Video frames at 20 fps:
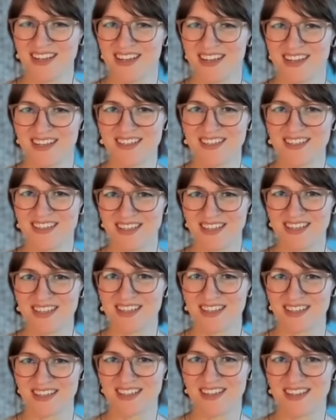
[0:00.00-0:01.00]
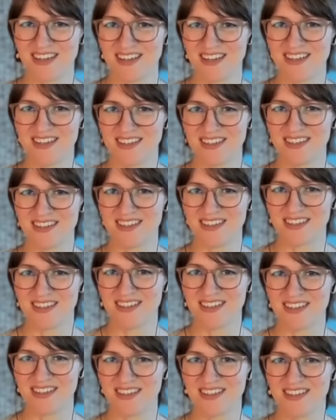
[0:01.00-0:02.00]

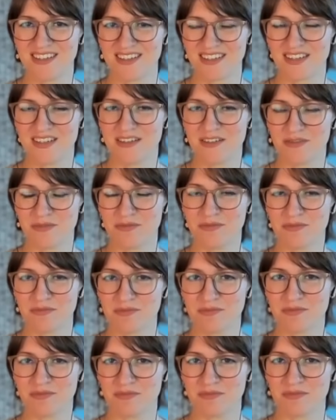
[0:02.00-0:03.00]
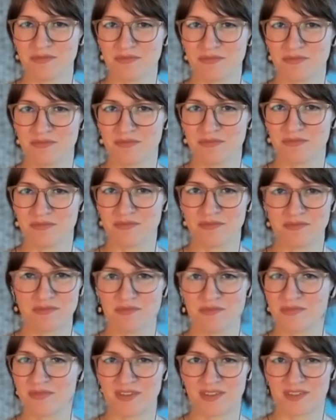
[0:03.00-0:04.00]

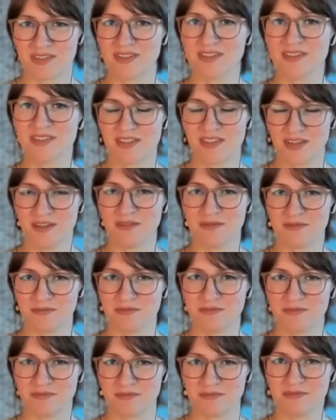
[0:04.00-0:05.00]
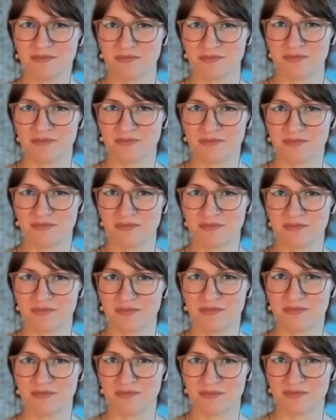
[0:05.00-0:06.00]

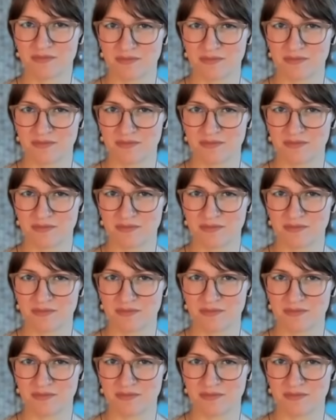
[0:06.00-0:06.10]
(silent)